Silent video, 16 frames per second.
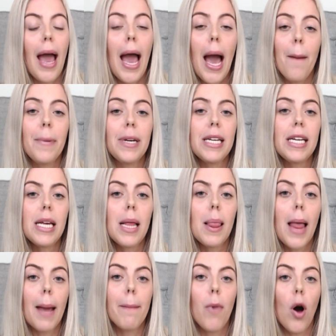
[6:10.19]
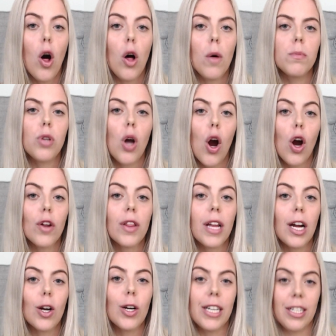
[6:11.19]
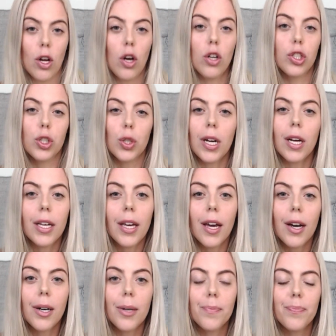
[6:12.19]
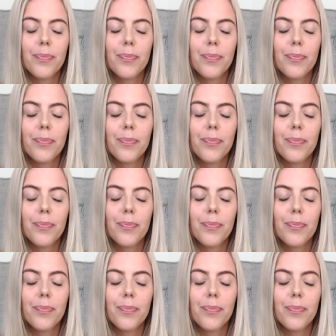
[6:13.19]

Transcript: How many light bulbs are there in Australia?